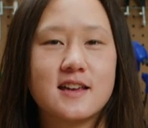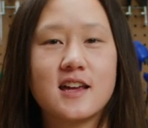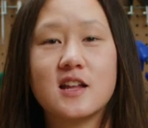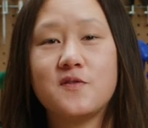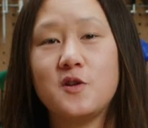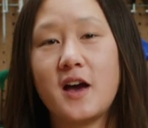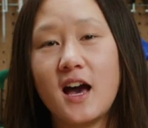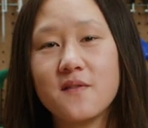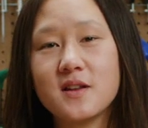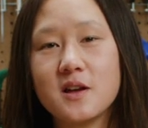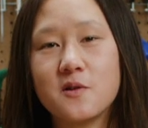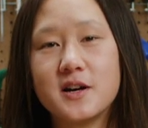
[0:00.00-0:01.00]
and if you have
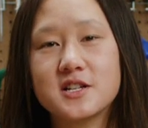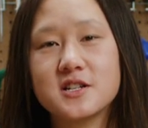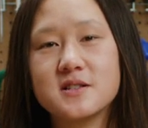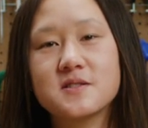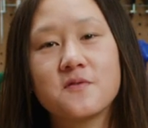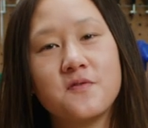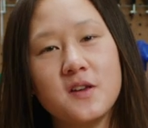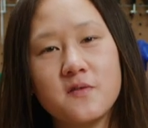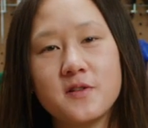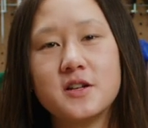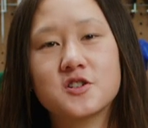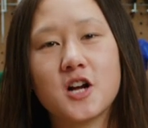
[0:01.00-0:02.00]
any questions, feel
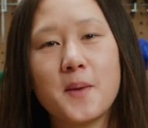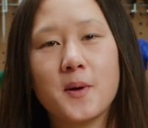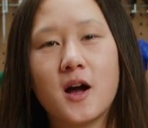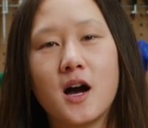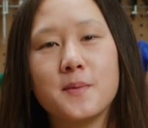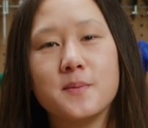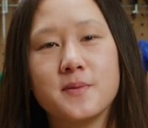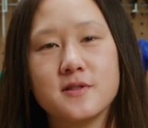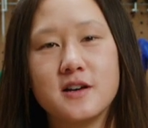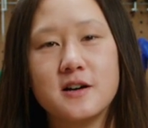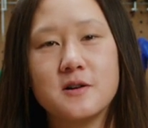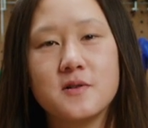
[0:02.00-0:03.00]
free to drop a comment
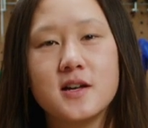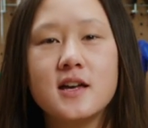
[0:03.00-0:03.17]
below.